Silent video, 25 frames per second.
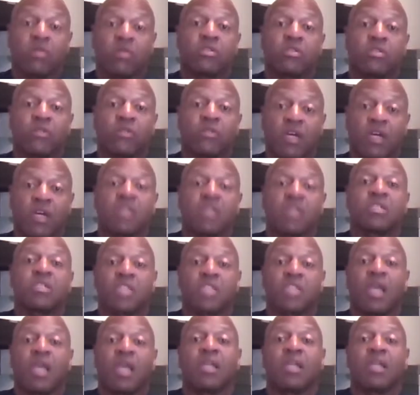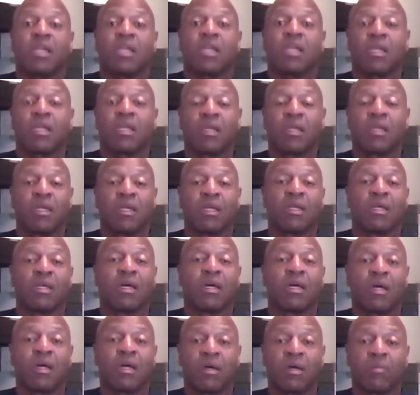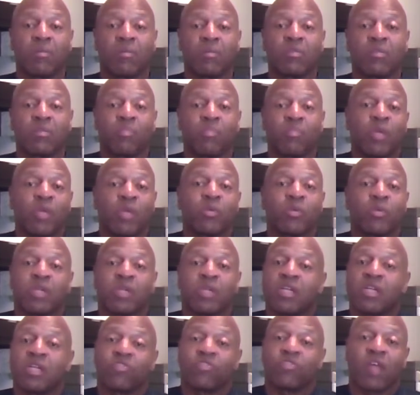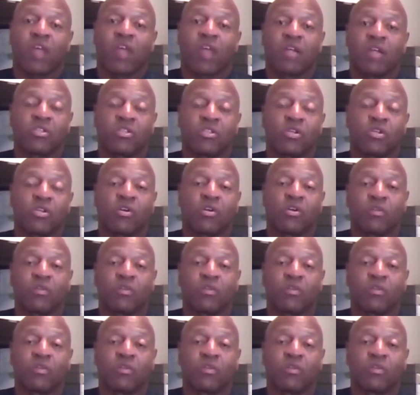understanding the people that they're trying to serve.